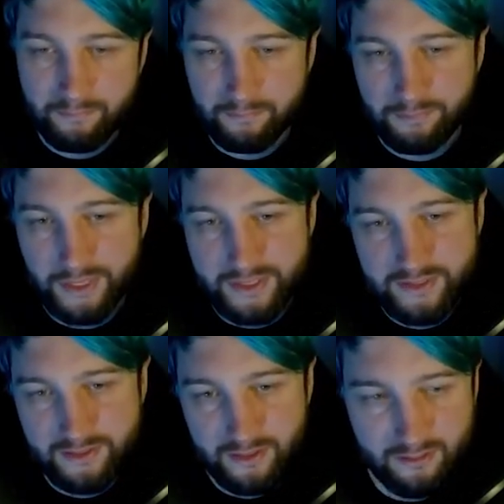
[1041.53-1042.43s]
But
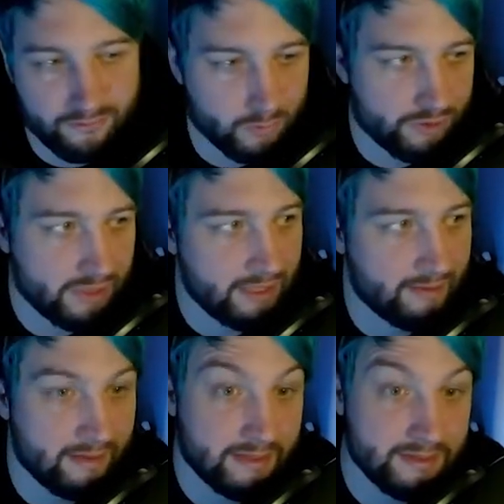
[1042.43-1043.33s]
unfortunately,
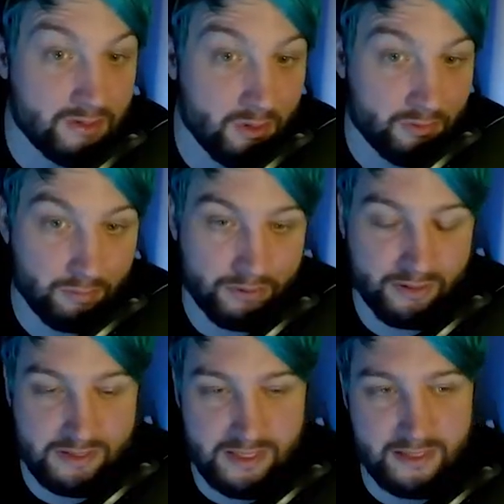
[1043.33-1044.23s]
that is not what I did.